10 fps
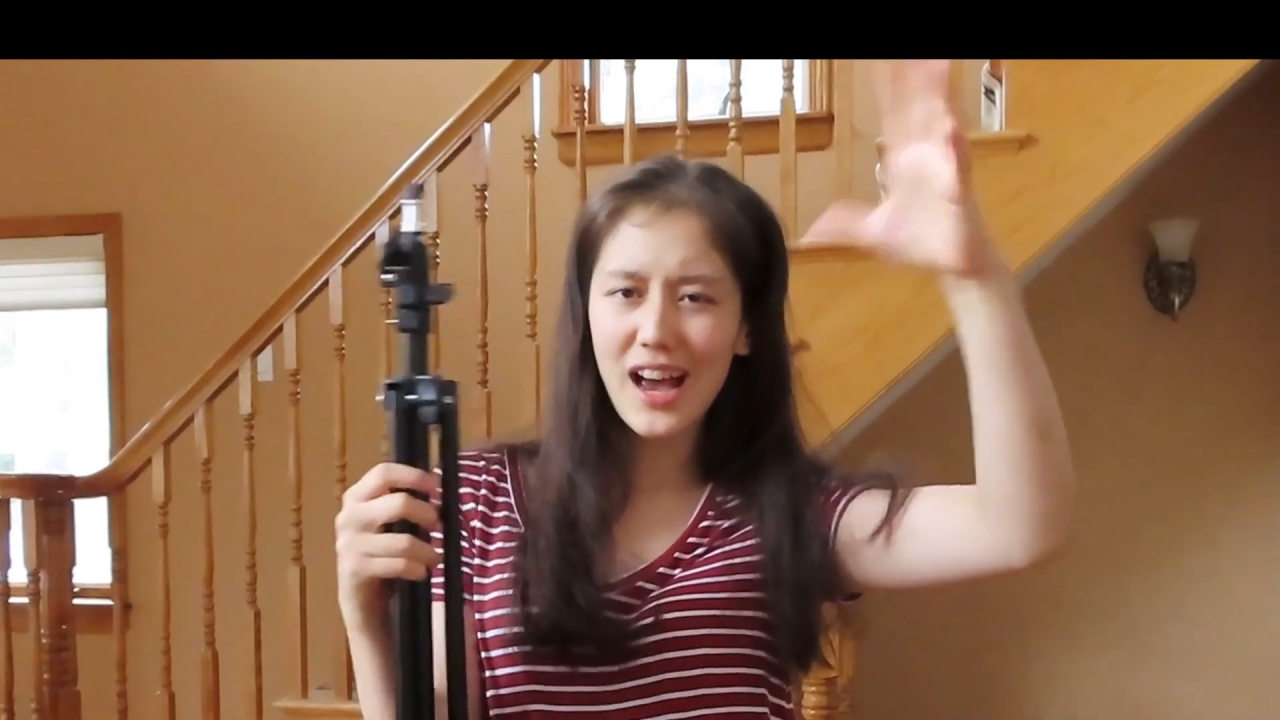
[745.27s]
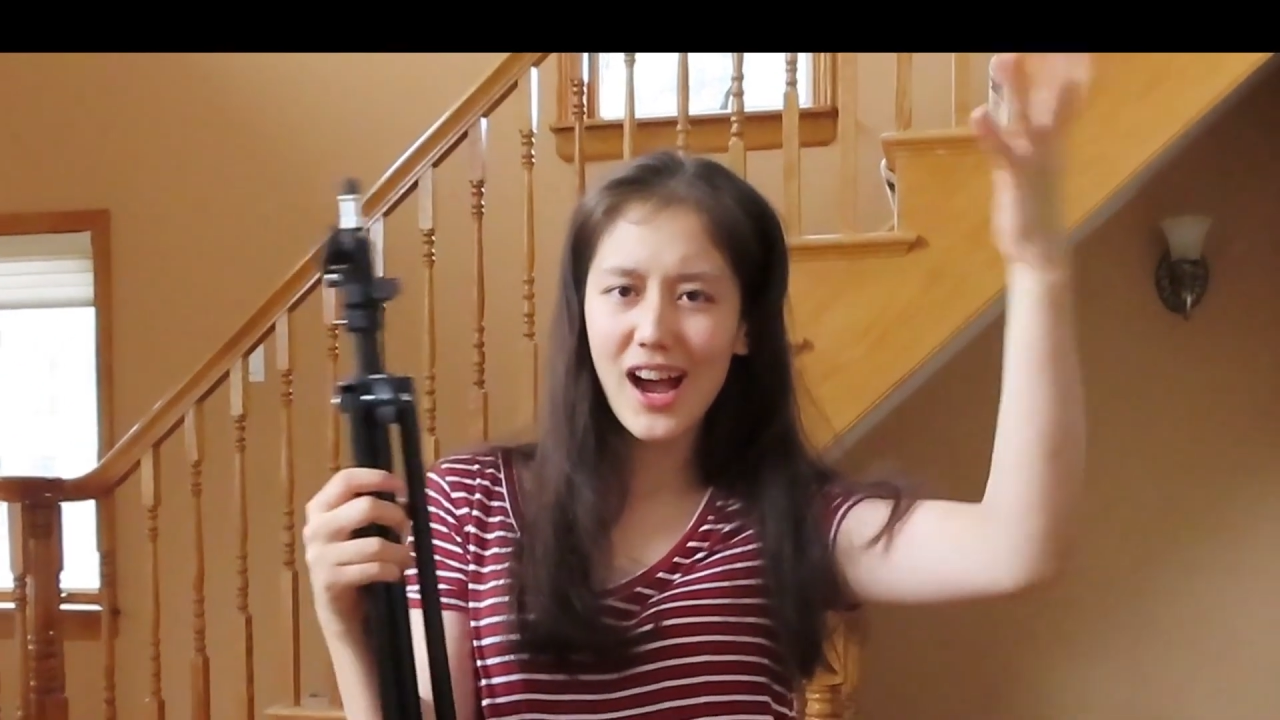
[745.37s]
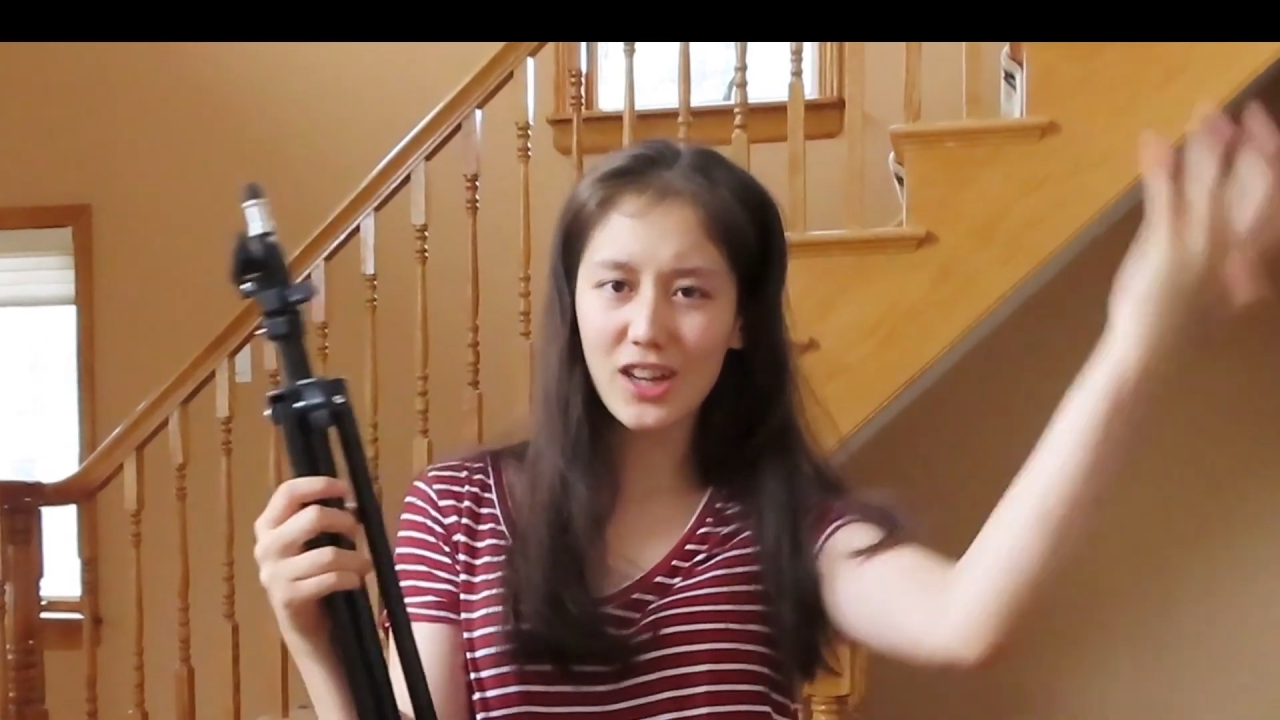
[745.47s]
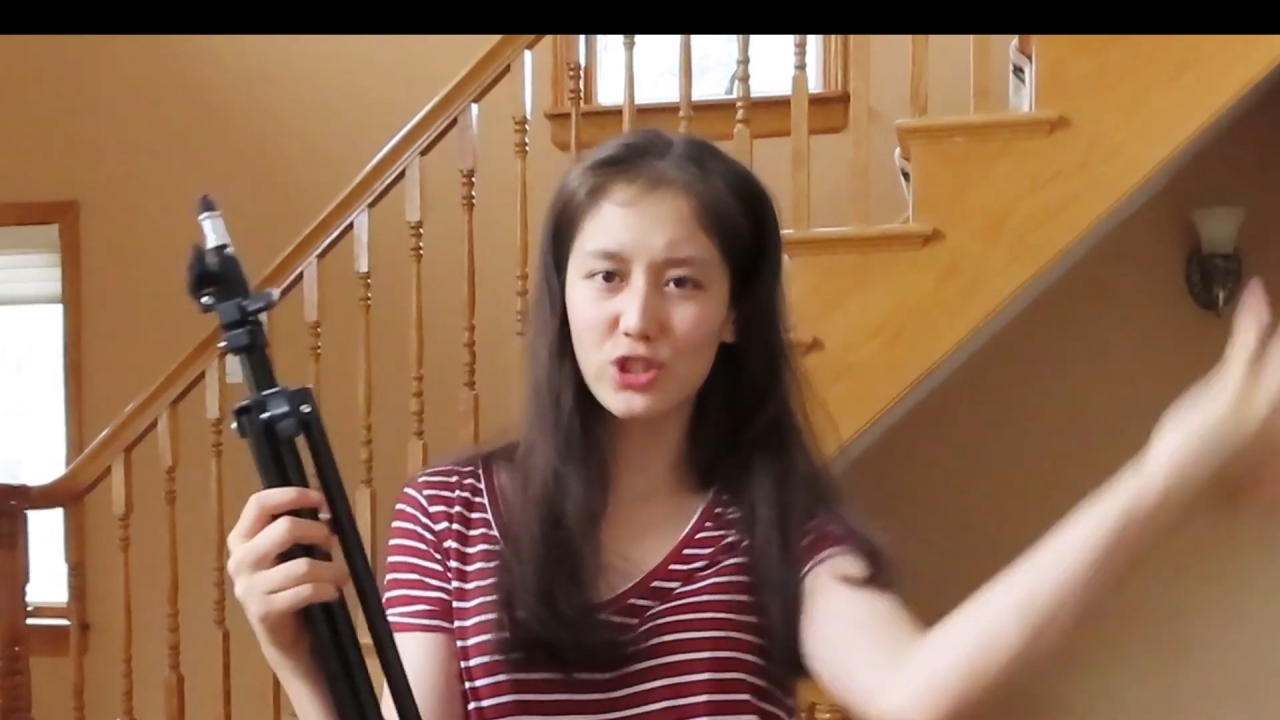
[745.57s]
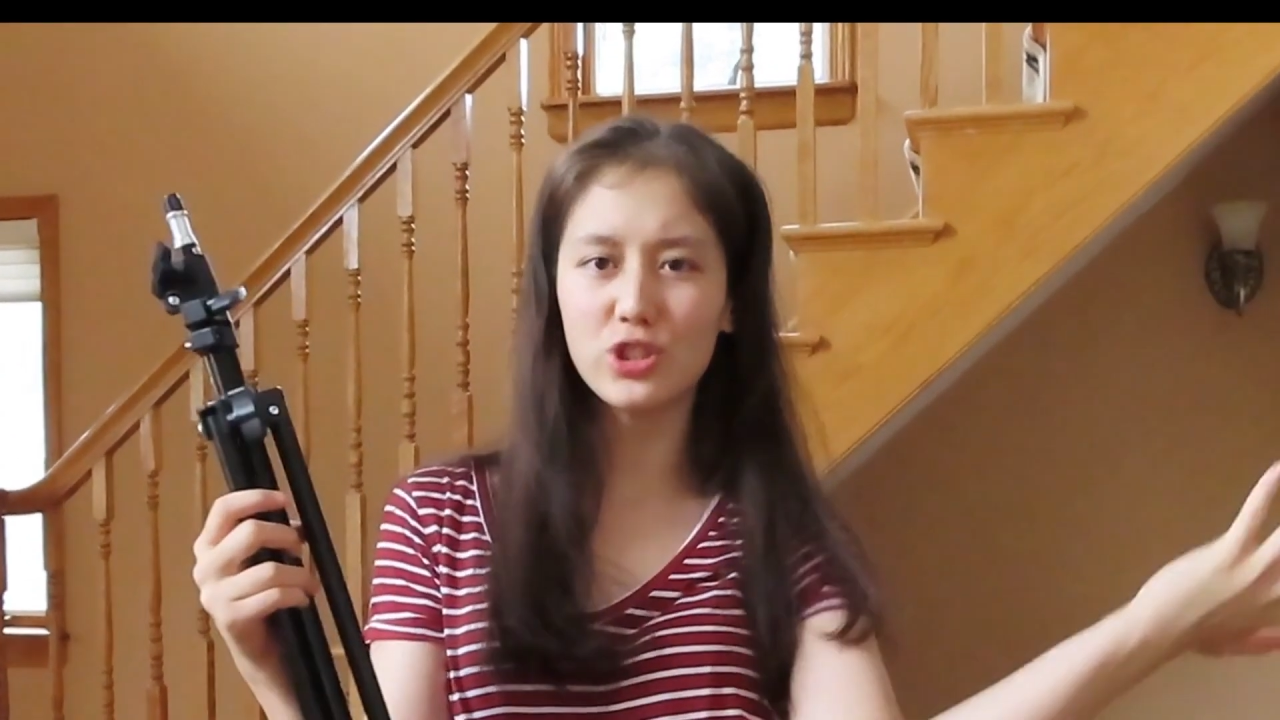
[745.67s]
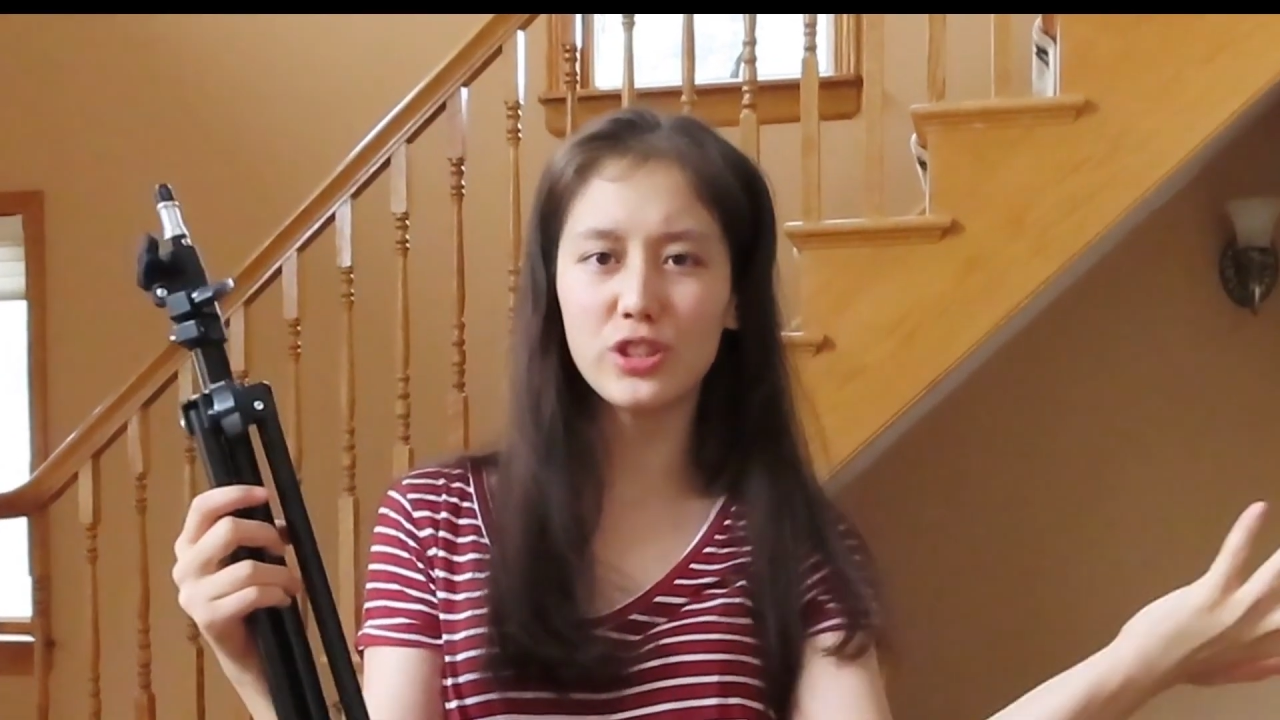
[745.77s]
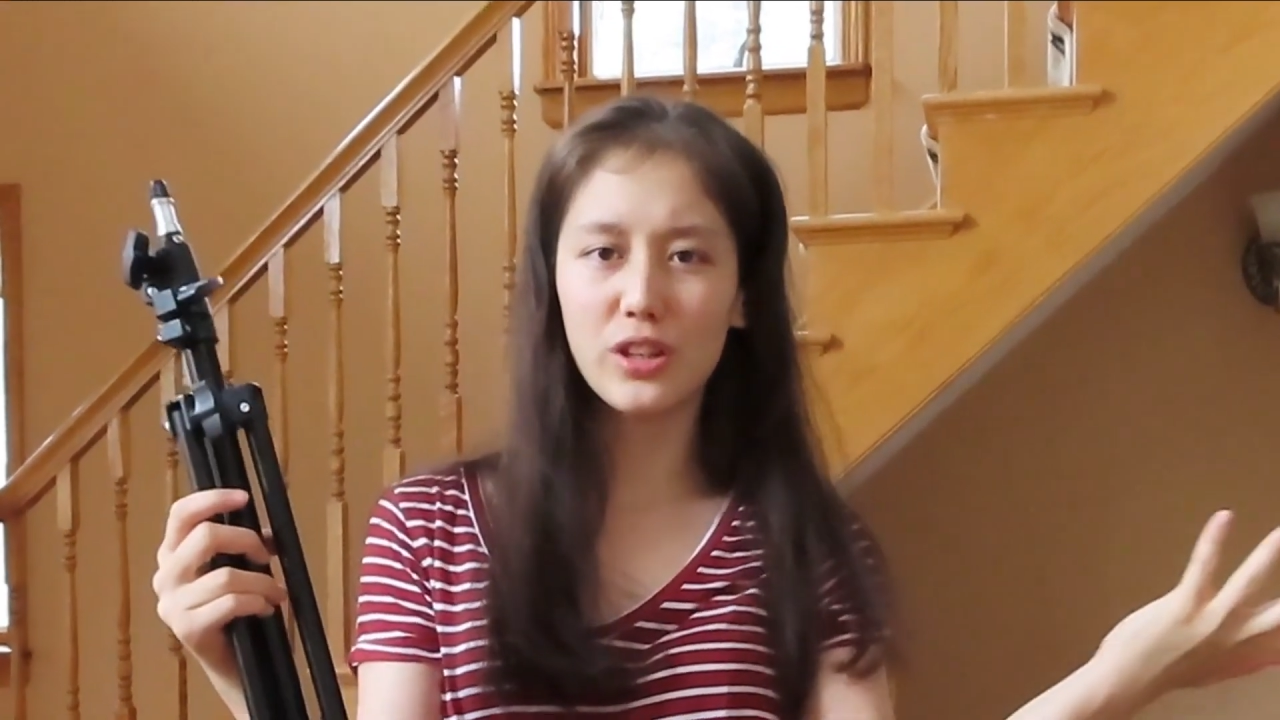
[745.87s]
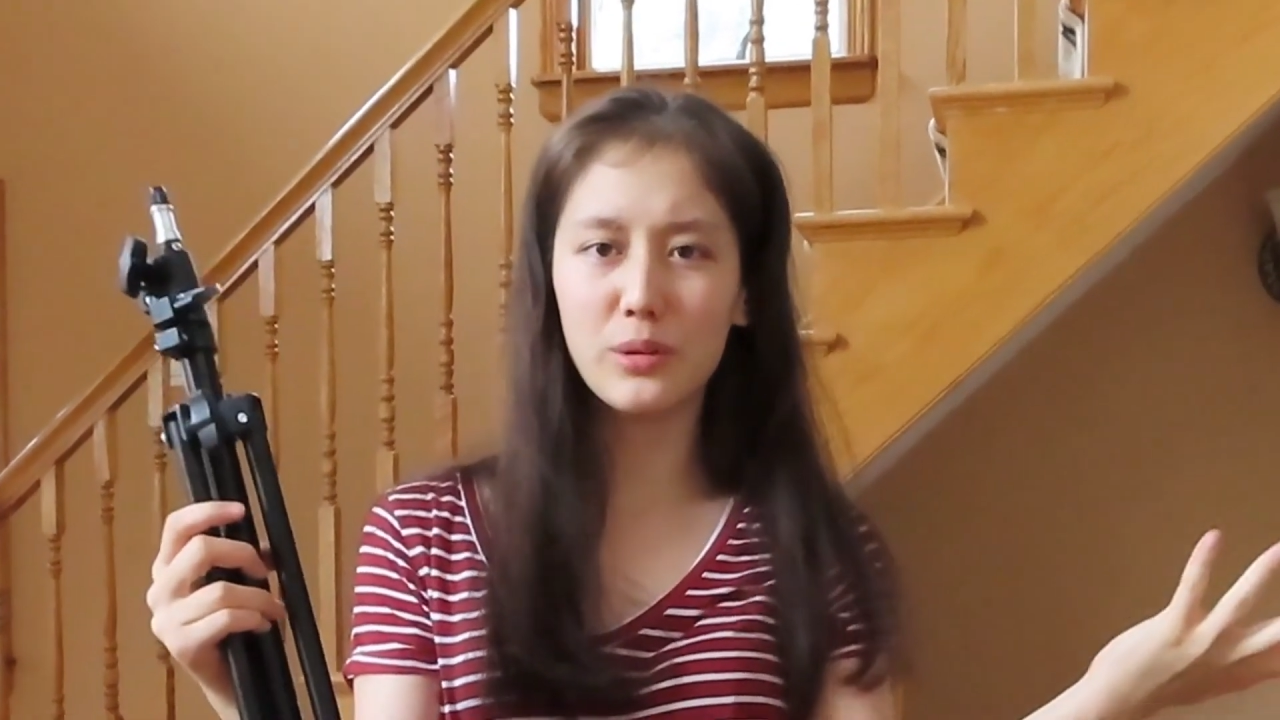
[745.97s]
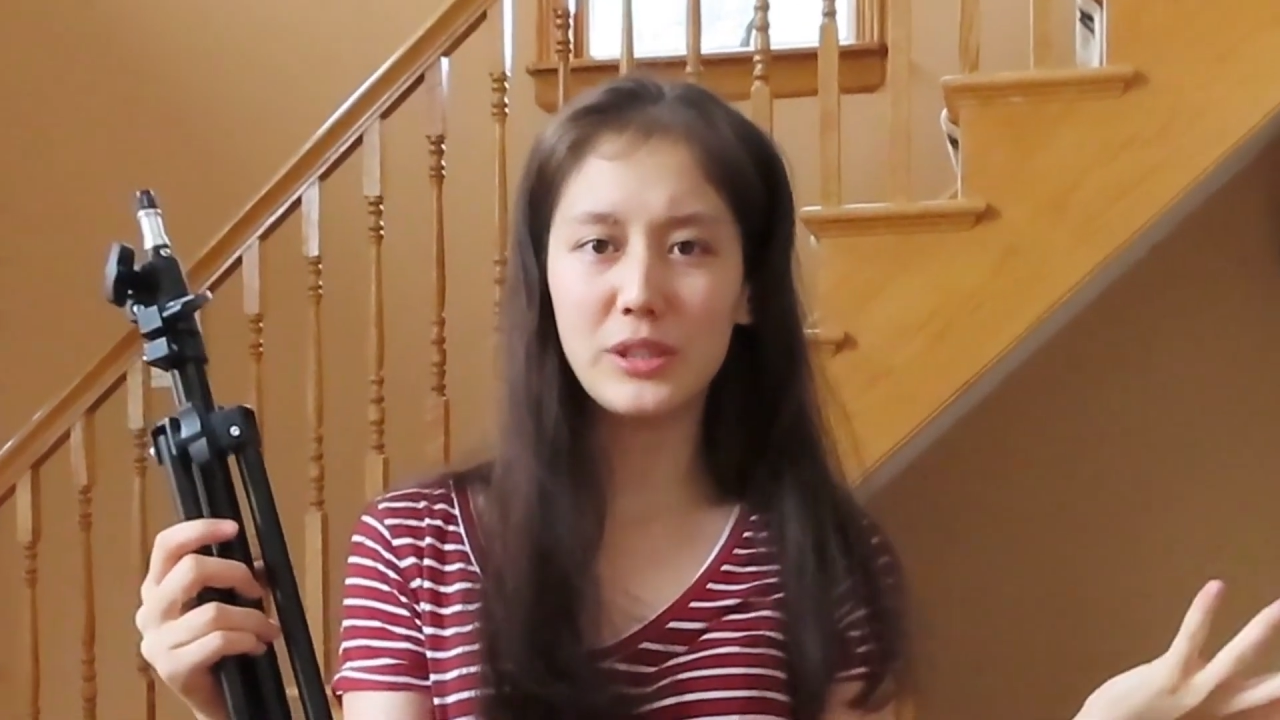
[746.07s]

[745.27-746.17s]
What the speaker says: actually going